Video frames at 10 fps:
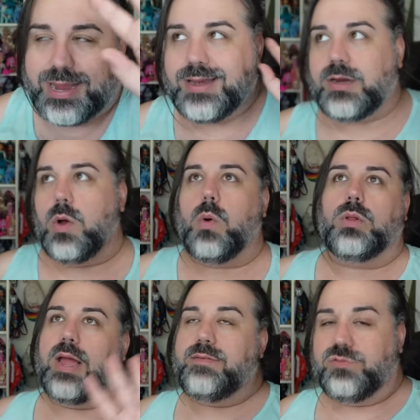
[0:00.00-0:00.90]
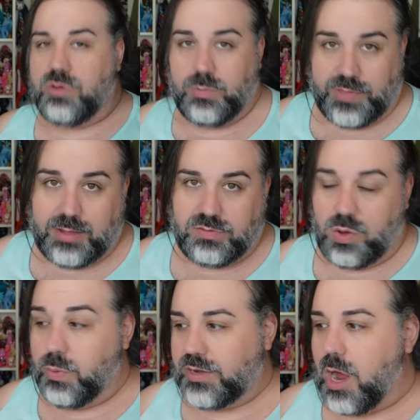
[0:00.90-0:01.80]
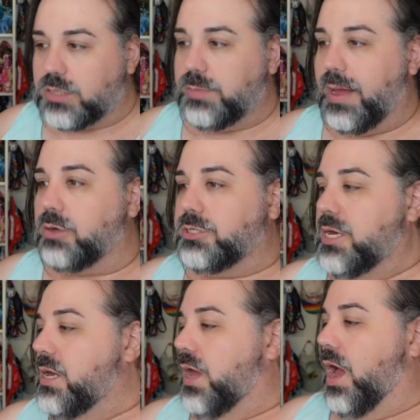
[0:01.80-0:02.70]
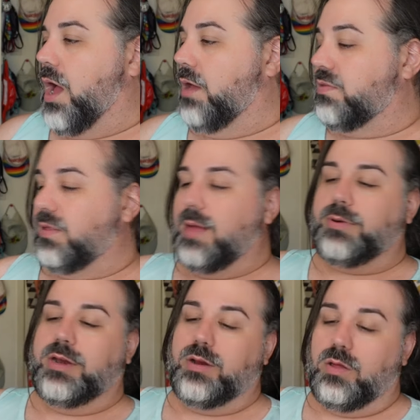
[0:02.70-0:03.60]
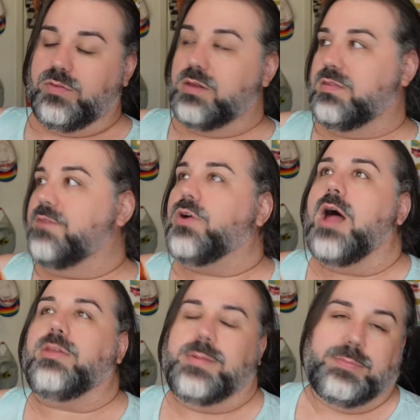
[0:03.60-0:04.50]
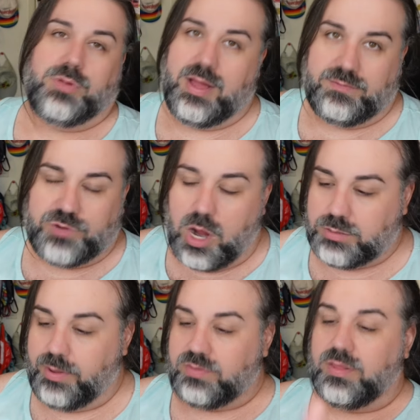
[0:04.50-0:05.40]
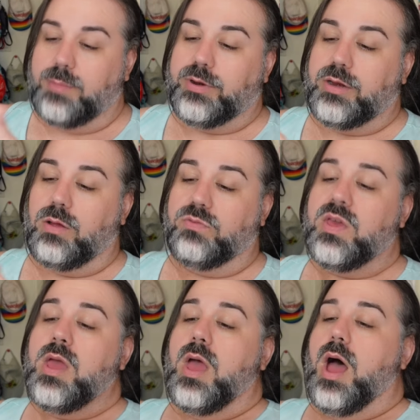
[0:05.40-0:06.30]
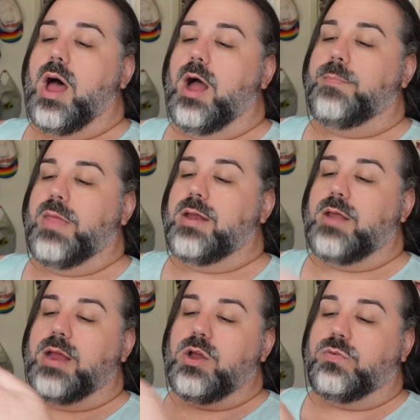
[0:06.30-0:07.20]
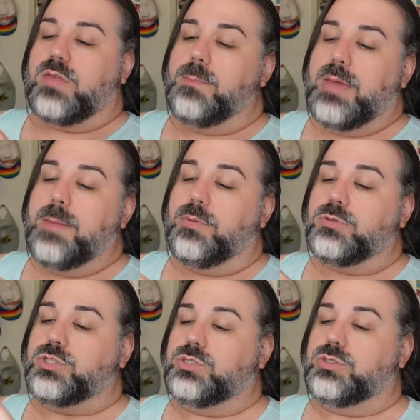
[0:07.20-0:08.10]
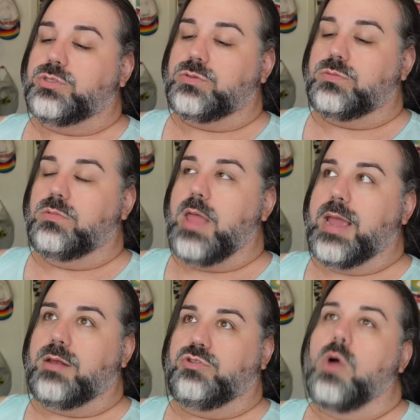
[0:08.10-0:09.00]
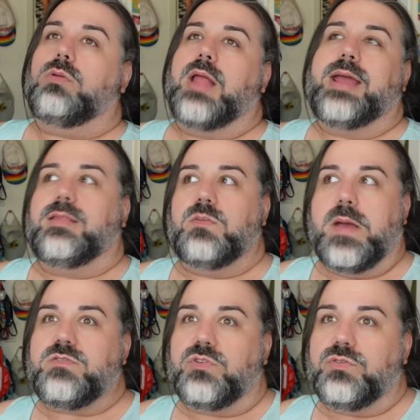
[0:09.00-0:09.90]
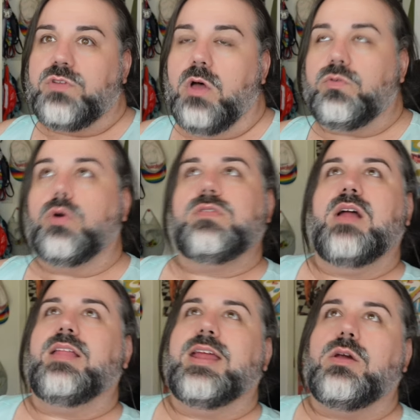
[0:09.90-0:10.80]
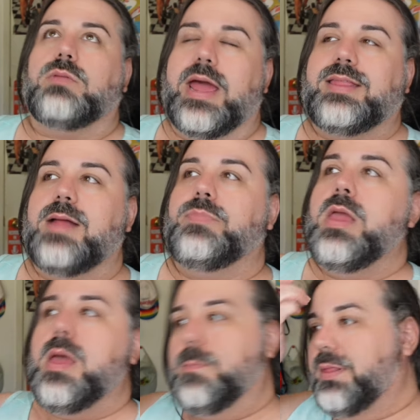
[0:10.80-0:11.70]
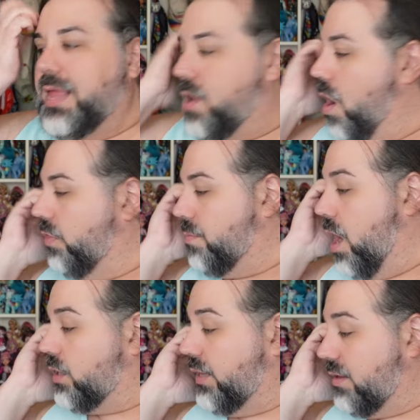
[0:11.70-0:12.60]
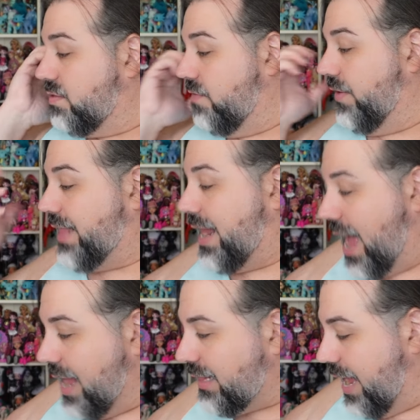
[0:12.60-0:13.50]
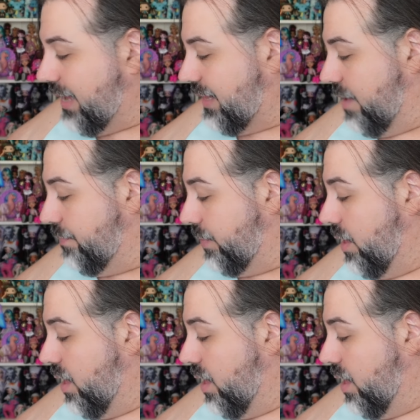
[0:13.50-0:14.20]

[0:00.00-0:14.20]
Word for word: Like I did a whole live stream with Enzo. We talked about uh, celebrity dolls and several other people have talked about celebrity dolls. Um, and I know some people like don't like the Spice Girls dolls, or it's not that they don't like them, but they call them ugly and stuff like that. I like them.